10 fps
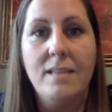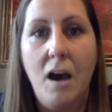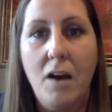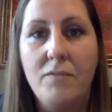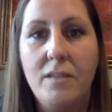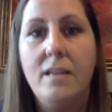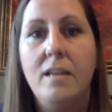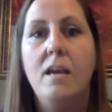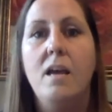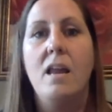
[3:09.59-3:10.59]
often
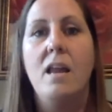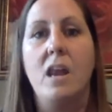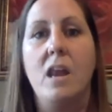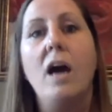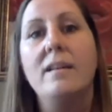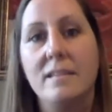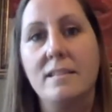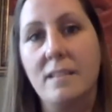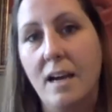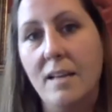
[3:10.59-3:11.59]
not
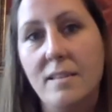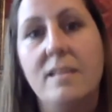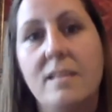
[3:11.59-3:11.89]
discussed.